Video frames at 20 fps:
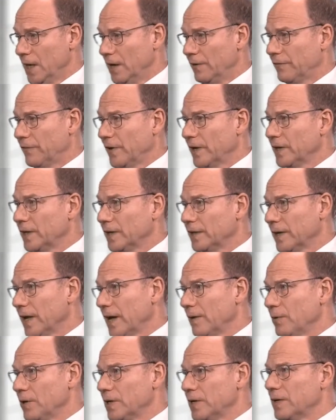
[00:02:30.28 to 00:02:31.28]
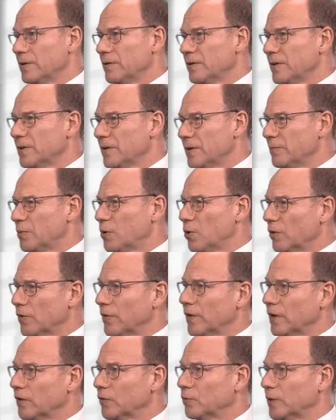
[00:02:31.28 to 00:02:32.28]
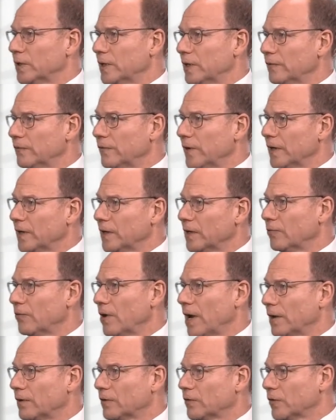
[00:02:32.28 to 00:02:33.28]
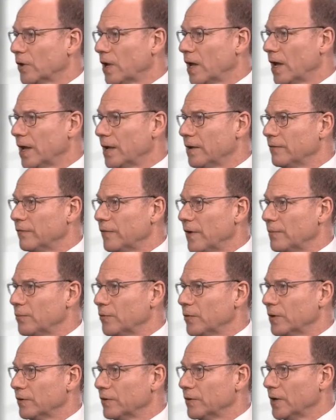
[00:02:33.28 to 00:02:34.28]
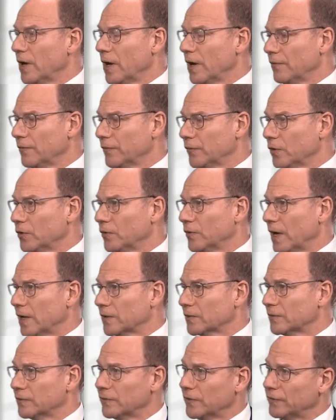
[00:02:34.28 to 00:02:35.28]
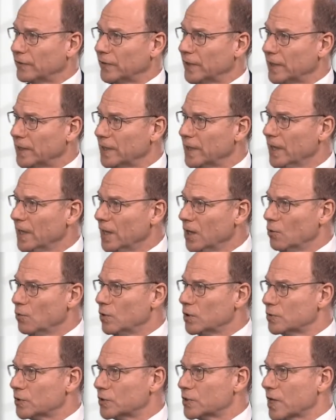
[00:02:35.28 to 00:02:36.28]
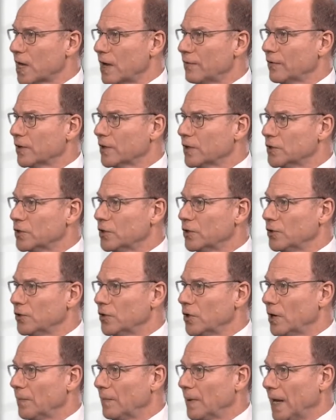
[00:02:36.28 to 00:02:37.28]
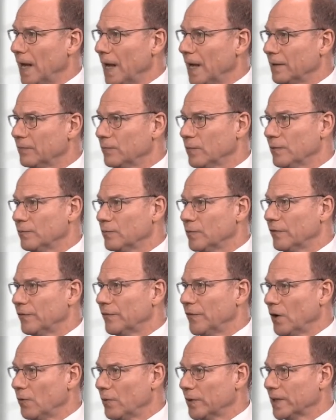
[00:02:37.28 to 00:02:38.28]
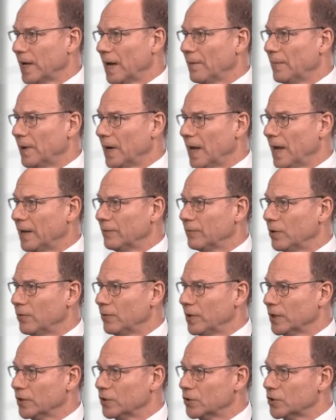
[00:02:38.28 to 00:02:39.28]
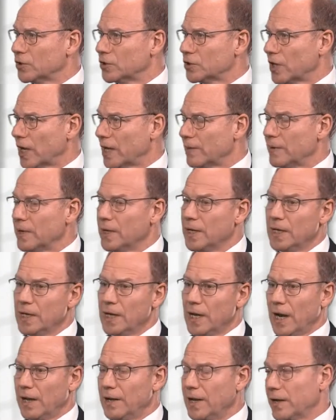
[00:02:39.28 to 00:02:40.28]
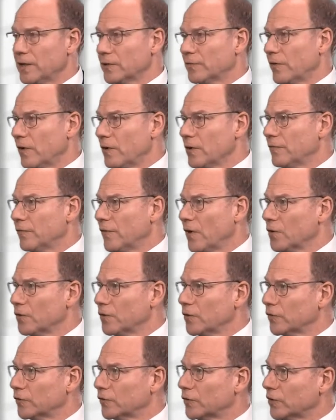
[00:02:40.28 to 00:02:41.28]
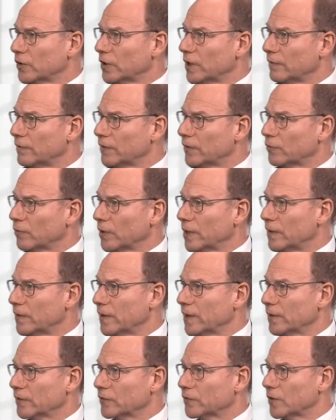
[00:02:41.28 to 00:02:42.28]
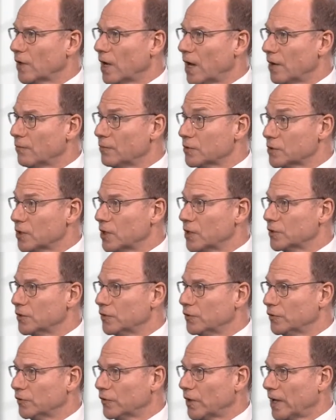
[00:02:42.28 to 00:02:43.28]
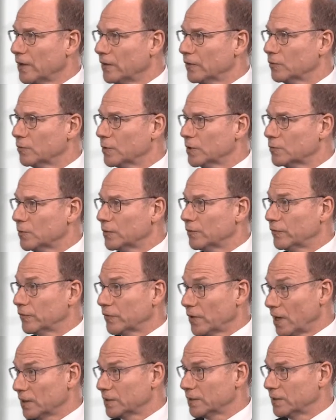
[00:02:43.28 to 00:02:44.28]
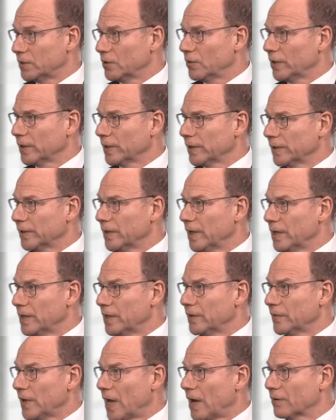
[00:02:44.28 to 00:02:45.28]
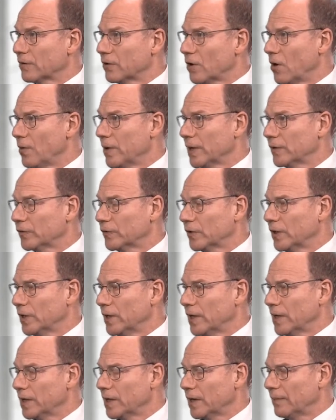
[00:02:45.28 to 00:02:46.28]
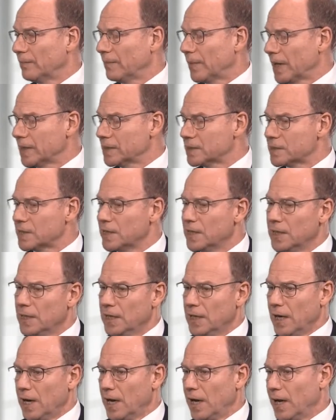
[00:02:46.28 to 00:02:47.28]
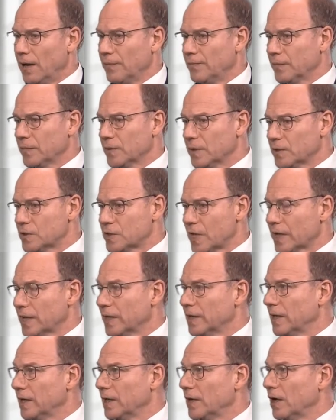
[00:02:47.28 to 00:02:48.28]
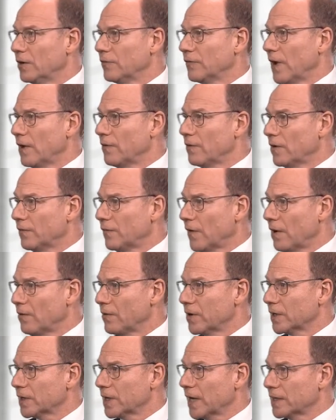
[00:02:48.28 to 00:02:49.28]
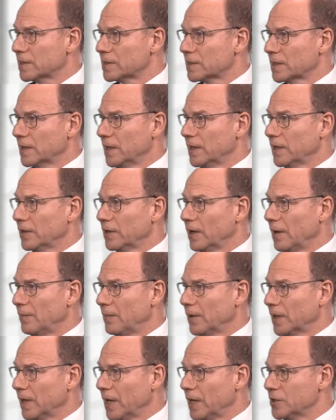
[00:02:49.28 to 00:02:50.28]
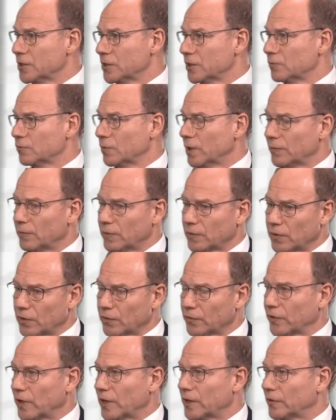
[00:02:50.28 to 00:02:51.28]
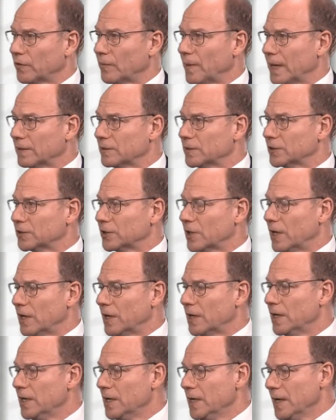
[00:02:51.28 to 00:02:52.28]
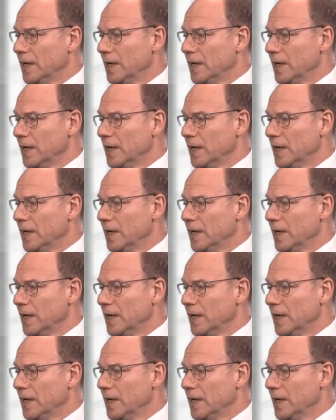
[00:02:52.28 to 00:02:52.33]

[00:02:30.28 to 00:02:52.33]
of funding there. The important thing is we did a funding round in February of 2015, which was covering a 2-year plan. We're following that plan, we're in good shape, and that is very focused to deliver 3 things. Research use sales, which we started doing and is now growing as an income base. Secondly, ovarian cancer clinical application, where we've got studies about to start.